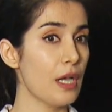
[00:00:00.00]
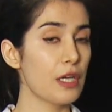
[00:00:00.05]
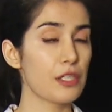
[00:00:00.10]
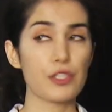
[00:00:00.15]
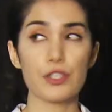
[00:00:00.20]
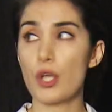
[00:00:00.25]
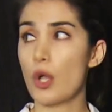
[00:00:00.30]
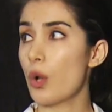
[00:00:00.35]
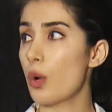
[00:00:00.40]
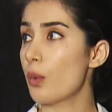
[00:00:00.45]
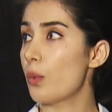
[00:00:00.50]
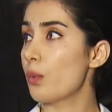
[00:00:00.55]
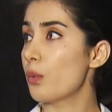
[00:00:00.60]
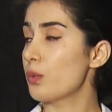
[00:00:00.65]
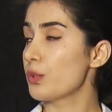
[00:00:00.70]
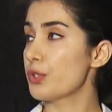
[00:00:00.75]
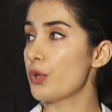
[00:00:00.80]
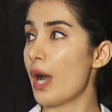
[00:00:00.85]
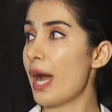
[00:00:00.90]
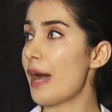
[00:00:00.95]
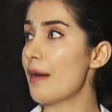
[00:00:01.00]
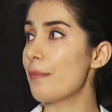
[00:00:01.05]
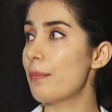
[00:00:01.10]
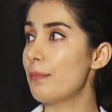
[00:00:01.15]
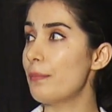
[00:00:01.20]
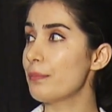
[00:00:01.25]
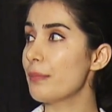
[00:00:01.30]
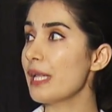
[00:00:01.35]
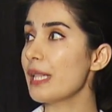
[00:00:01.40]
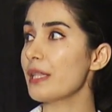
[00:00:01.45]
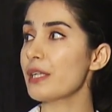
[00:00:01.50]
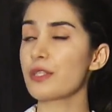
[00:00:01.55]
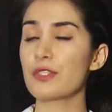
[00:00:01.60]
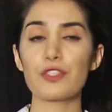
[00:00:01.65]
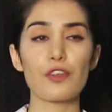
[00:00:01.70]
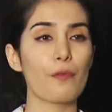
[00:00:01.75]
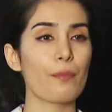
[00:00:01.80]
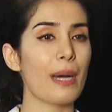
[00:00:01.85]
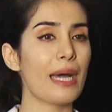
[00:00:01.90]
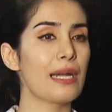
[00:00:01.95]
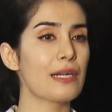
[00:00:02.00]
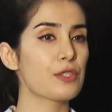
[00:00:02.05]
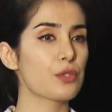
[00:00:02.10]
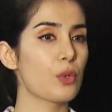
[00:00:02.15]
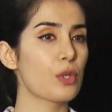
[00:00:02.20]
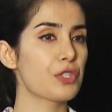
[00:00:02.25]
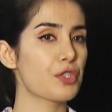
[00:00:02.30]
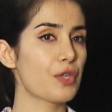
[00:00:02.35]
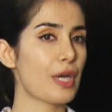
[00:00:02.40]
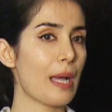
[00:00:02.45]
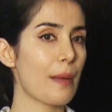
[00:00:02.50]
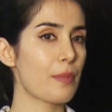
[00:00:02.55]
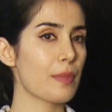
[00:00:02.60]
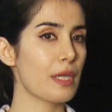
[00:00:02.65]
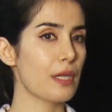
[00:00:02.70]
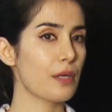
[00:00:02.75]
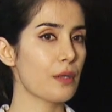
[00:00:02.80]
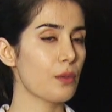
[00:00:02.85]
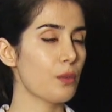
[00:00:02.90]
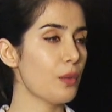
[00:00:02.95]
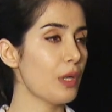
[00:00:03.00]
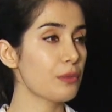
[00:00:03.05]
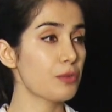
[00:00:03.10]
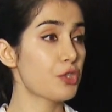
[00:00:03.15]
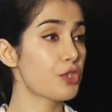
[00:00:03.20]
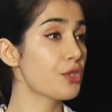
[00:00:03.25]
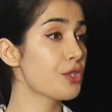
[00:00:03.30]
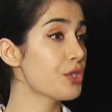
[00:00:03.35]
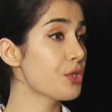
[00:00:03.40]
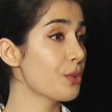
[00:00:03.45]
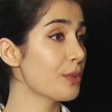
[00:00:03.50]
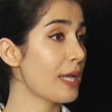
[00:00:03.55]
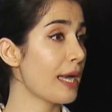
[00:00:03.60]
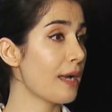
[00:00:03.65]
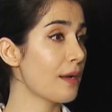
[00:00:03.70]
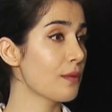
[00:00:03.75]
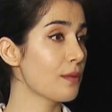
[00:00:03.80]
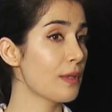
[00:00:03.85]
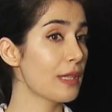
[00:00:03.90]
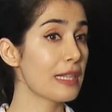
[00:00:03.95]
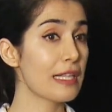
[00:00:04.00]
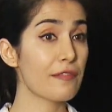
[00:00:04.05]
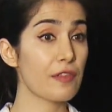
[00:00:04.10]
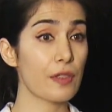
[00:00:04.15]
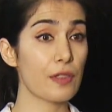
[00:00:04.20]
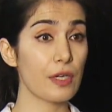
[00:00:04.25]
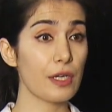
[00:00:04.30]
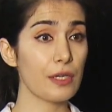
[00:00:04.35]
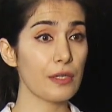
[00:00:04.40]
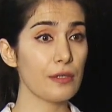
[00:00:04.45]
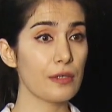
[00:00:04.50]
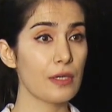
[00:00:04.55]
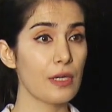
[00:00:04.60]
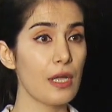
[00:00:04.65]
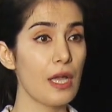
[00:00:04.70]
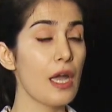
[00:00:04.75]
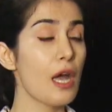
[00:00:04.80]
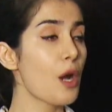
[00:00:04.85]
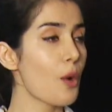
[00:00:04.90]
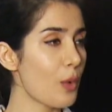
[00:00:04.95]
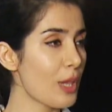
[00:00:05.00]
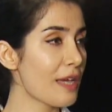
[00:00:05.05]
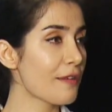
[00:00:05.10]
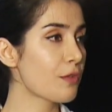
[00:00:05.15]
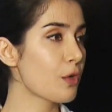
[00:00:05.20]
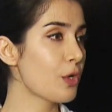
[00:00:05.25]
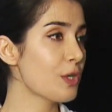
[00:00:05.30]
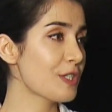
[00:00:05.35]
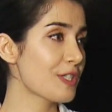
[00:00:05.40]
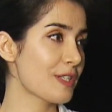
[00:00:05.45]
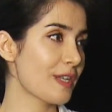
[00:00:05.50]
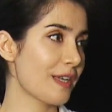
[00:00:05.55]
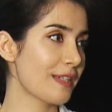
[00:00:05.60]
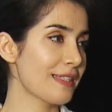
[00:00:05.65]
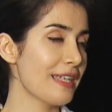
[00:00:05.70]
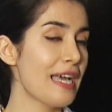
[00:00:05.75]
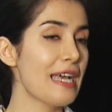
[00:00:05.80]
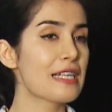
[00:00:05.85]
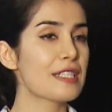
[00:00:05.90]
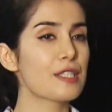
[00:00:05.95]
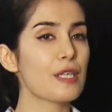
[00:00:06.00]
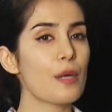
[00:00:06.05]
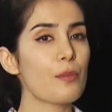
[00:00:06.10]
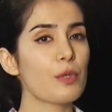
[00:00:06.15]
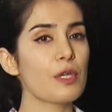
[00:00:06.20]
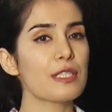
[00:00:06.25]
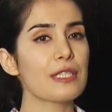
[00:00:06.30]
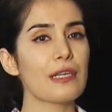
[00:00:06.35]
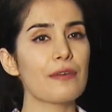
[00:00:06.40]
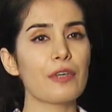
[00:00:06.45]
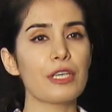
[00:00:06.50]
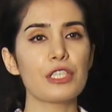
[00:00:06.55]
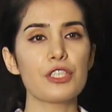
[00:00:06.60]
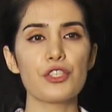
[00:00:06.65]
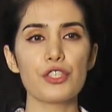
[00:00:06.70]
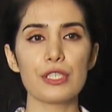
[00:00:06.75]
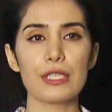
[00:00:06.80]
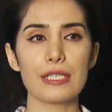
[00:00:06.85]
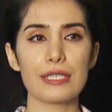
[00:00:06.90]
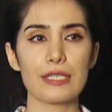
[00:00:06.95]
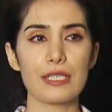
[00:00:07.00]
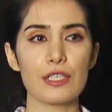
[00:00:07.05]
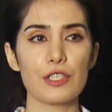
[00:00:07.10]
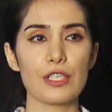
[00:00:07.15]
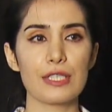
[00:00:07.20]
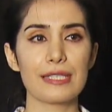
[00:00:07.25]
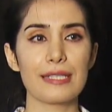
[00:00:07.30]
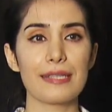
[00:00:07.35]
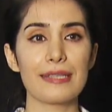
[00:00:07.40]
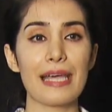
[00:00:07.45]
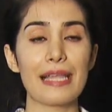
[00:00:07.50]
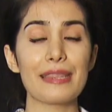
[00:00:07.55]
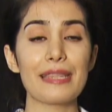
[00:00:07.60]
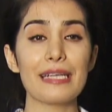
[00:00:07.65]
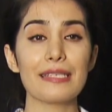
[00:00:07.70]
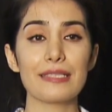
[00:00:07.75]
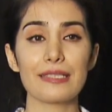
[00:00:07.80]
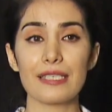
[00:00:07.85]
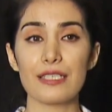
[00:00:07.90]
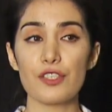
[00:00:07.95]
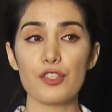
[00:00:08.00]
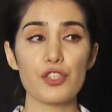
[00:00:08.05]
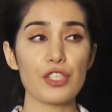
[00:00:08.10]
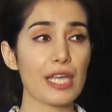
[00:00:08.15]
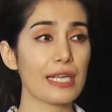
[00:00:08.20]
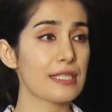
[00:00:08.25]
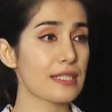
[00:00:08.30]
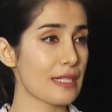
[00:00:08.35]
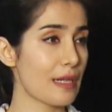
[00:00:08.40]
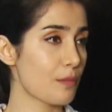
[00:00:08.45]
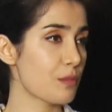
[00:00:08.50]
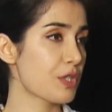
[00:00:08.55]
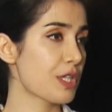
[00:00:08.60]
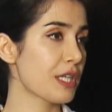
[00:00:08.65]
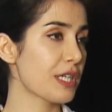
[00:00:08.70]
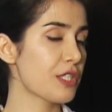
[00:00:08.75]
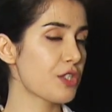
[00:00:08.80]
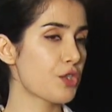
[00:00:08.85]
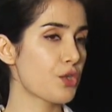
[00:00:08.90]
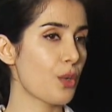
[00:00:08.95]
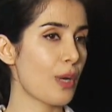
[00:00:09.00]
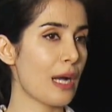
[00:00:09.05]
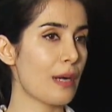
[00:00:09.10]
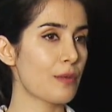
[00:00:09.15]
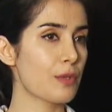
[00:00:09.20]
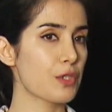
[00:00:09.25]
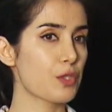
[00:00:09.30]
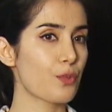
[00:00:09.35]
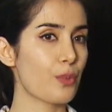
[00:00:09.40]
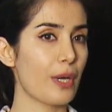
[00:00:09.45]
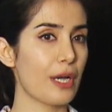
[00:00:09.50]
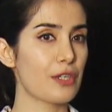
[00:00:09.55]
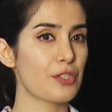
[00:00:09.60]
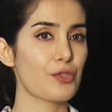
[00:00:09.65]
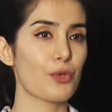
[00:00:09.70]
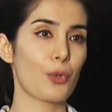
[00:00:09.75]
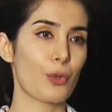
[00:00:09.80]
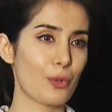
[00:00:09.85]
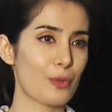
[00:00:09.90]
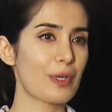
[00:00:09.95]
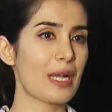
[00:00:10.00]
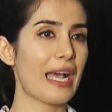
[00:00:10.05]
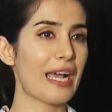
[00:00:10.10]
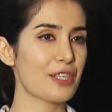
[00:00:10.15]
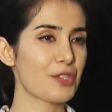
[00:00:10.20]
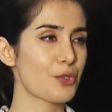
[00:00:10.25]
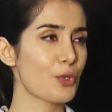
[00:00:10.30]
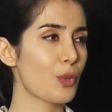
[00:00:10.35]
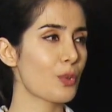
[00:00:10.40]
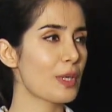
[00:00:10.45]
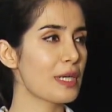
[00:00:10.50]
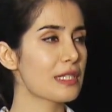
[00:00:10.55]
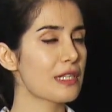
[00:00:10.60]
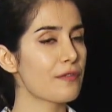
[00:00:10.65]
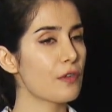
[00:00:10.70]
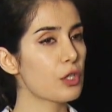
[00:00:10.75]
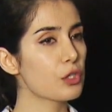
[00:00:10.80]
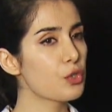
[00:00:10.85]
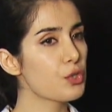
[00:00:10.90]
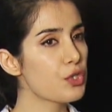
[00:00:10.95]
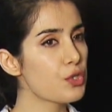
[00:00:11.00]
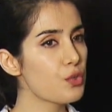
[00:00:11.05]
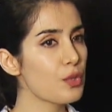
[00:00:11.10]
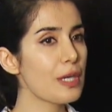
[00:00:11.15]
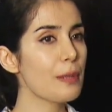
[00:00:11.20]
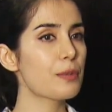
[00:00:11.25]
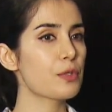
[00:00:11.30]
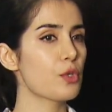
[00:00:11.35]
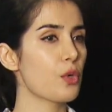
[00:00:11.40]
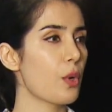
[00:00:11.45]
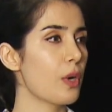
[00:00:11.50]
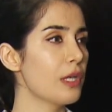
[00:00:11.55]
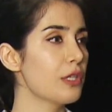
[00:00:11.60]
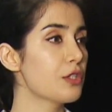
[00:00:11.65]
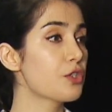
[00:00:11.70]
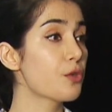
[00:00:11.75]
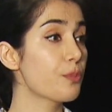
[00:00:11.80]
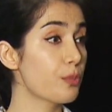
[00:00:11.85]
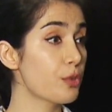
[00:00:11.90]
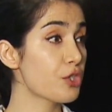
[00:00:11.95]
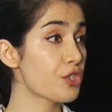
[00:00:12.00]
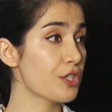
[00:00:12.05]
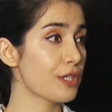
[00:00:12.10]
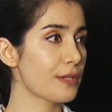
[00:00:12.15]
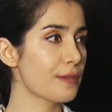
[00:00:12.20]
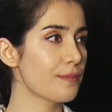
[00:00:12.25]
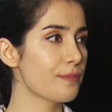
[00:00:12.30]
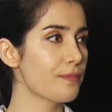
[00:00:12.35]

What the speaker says: So you have millions of barrels of oil trapped there. What we should do now? Leave it there? Well, of course not. Some reservoir engineers suggested that let's inject something into our sponge or actual reservoir to sweep the oil, to push it.